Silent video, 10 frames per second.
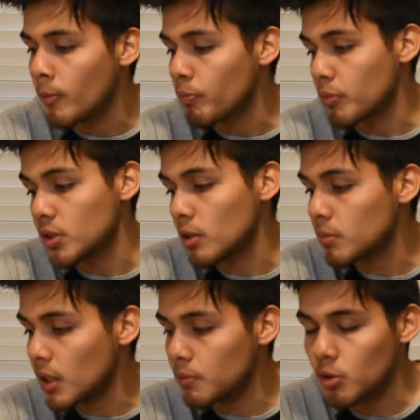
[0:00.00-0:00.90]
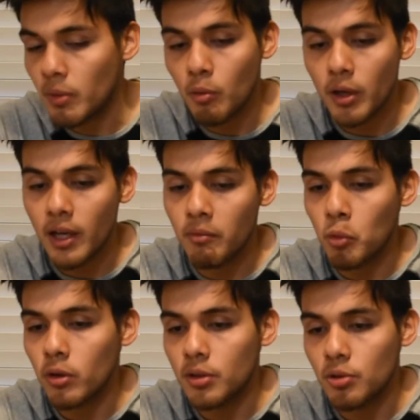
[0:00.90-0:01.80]
But sometimes you may want to have
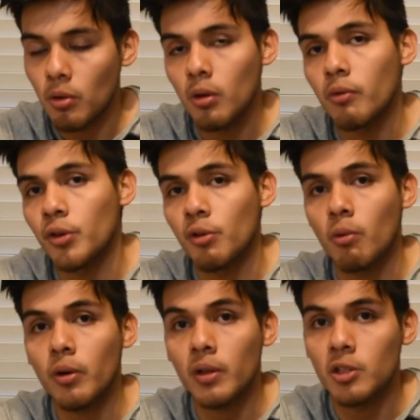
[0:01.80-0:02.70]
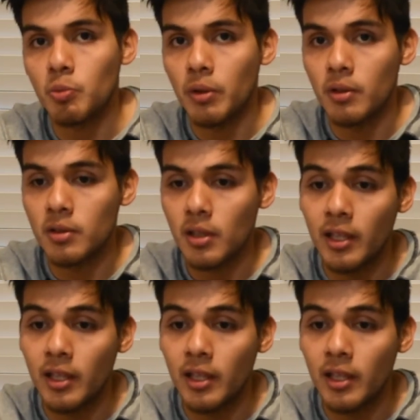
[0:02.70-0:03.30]
more control over your work experience,